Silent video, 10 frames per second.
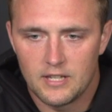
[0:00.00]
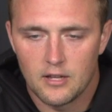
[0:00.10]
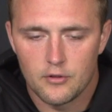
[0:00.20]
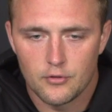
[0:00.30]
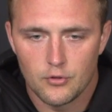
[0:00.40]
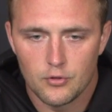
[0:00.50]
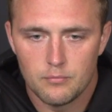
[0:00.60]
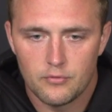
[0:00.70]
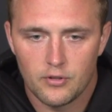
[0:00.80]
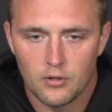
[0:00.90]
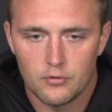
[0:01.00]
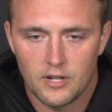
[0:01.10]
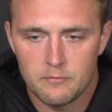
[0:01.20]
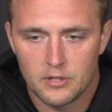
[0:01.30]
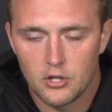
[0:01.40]
the other group. So, you
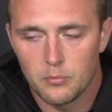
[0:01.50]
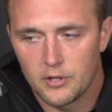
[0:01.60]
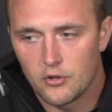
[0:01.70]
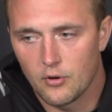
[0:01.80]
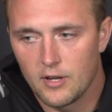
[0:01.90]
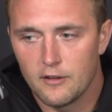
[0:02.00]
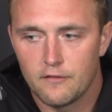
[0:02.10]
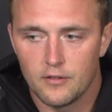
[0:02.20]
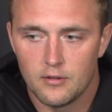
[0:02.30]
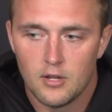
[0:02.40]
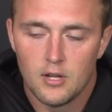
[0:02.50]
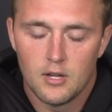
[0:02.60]
know, I've been going with Griff, and